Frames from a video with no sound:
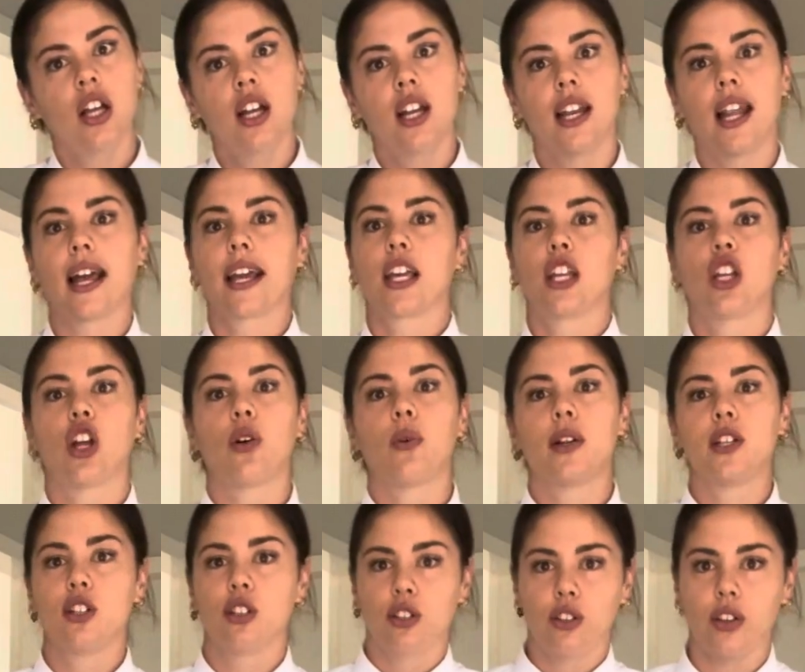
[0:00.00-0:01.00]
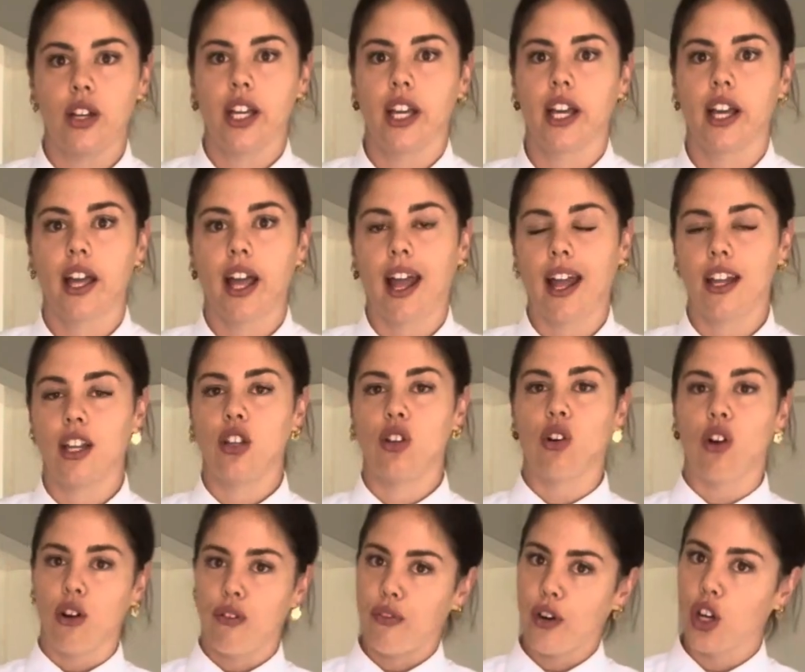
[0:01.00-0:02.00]
like you know what you're doing and you
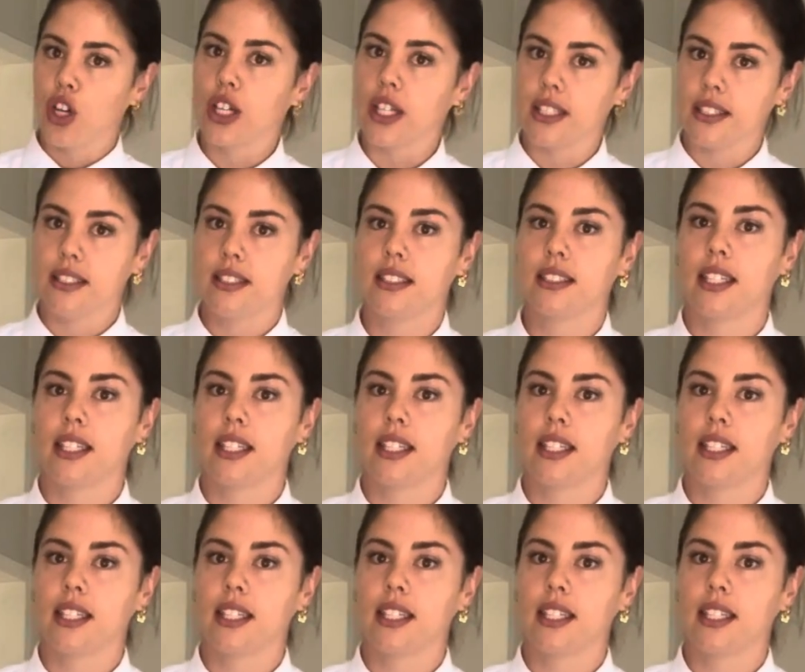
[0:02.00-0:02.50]
are focused